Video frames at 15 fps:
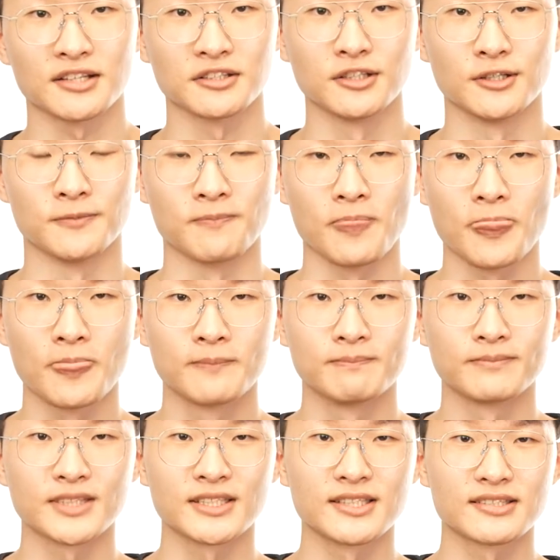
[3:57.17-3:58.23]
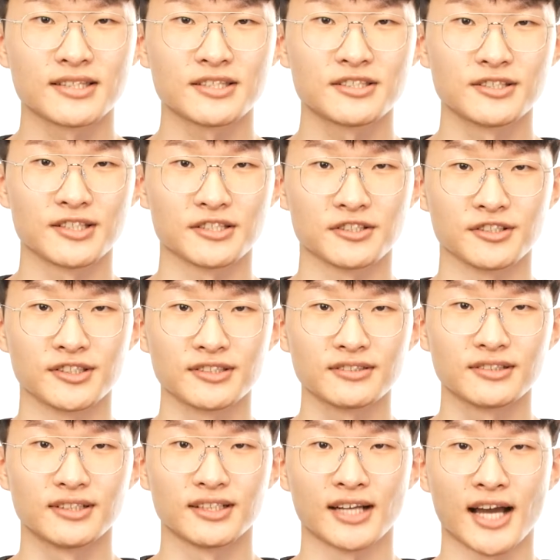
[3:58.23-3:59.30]
Therefore, in this
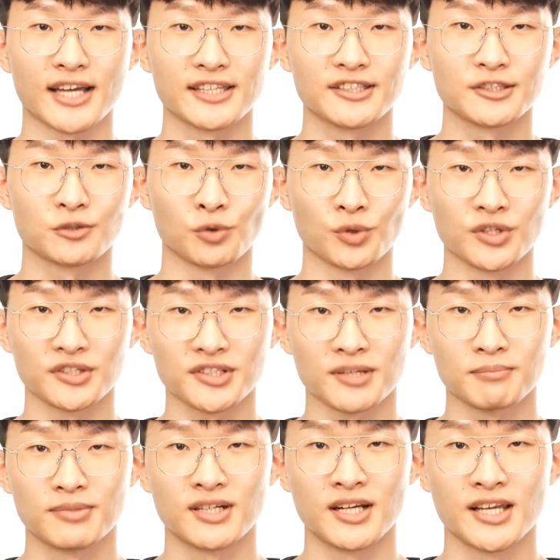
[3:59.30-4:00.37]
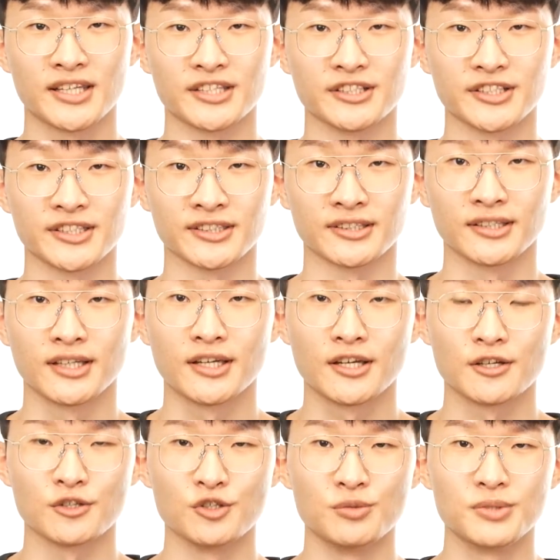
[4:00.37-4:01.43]
session, I'm going to share how we
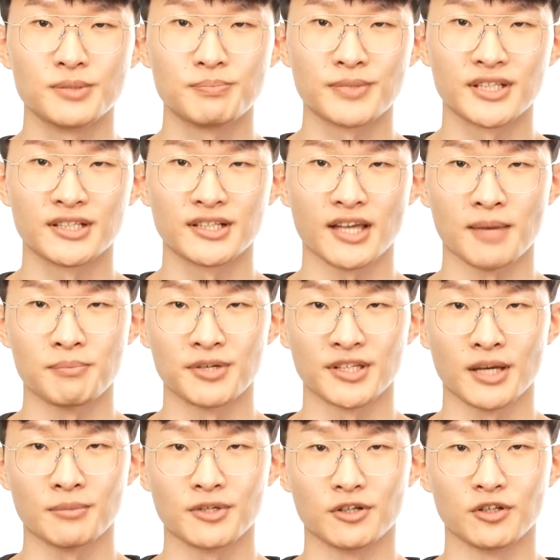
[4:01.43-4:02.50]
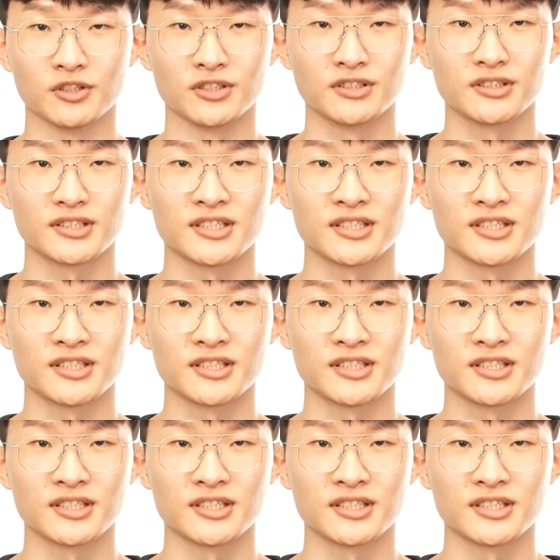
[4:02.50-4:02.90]
gradually solve these problems